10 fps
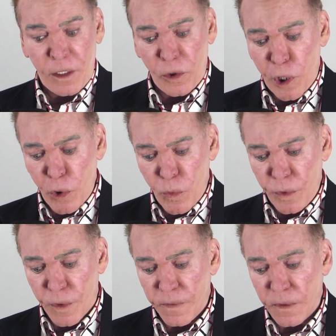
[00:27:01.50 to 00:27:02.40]
alone,
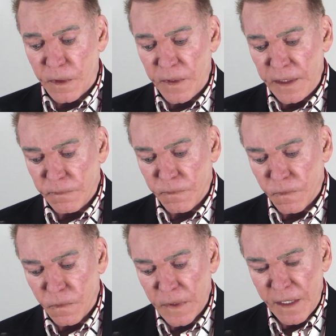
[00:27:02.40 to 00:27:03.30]
or they,
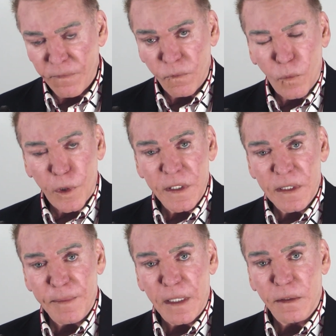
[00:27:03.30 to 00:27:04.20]
they have worries
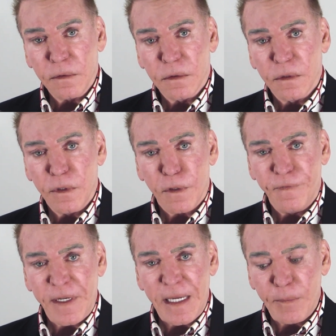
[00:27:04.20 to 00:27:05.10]
about their
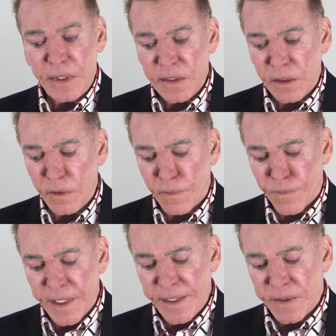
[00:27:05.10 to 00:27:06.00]
families and their
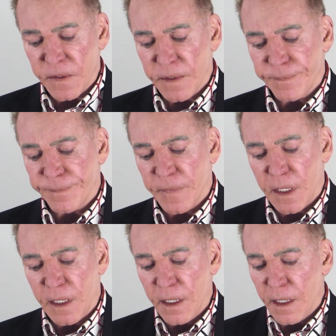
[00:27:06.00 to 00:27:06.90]
friends.
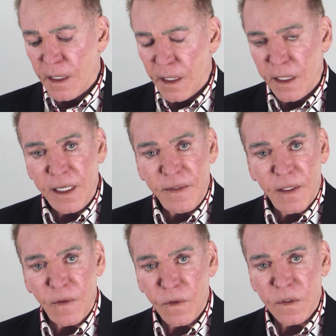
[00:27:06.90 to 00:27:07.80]
And
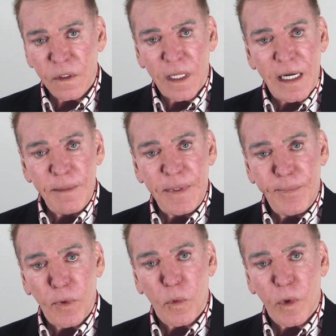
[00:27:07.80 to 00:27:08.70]
then there's a lot of
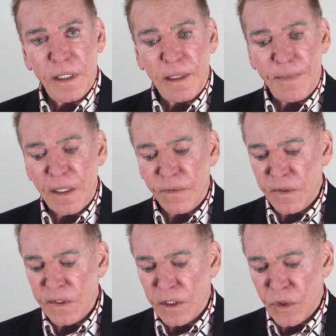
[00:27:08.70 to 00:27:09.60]
people who are worried about the
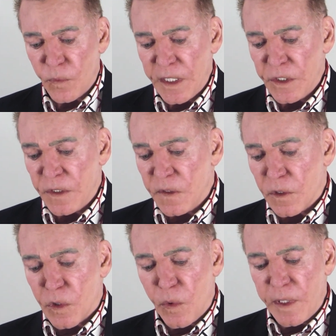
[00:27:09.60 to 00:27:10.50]
situations that are
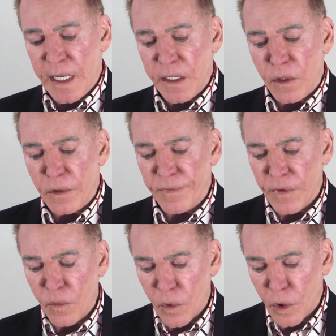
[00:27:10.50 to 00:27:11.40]
going on all over
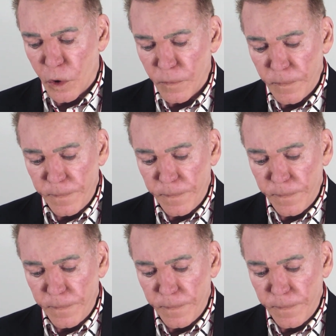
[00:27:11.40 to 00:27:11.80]
the world.